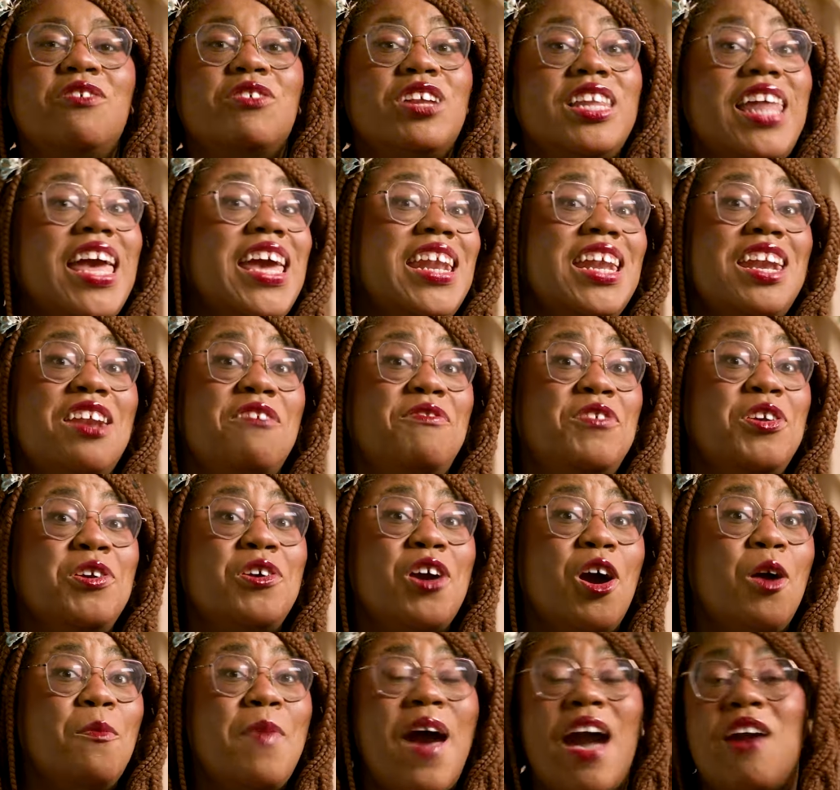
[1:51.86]
related if you
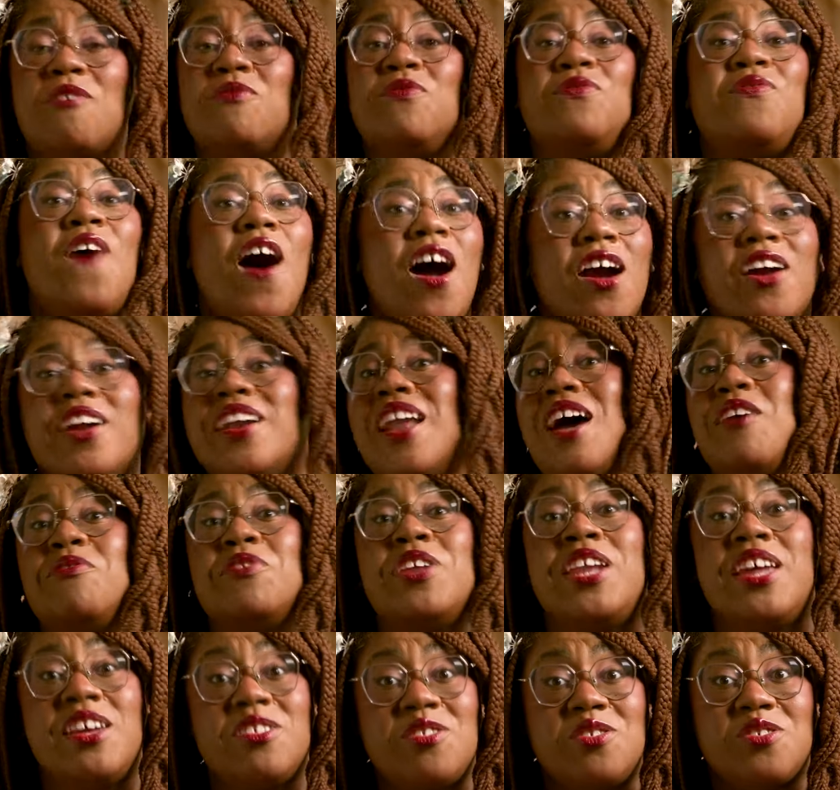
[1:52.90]
go back far enough in
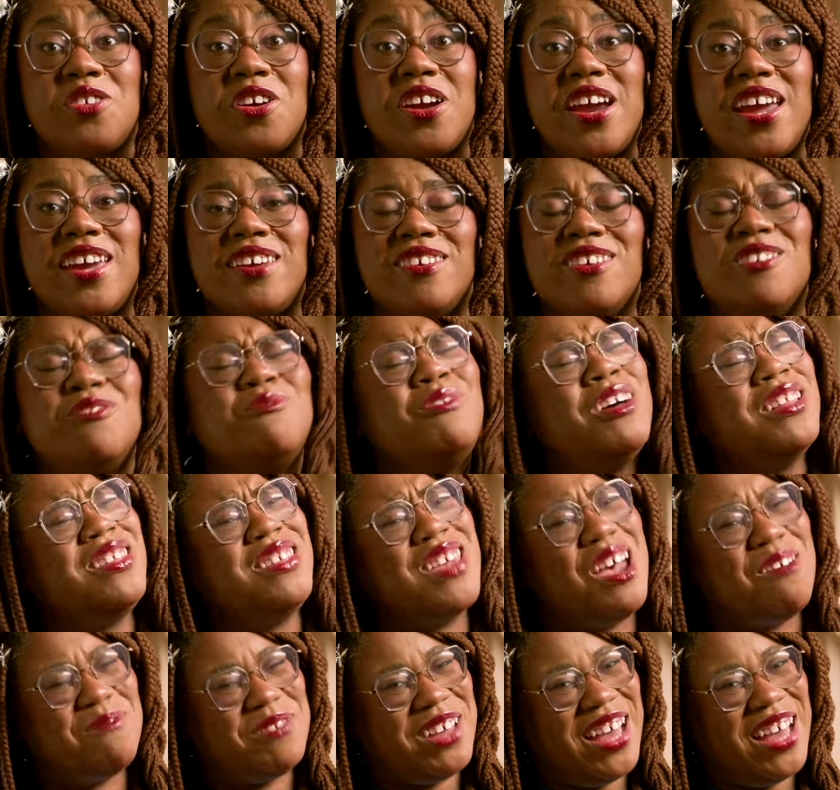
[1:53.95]
history. What's up,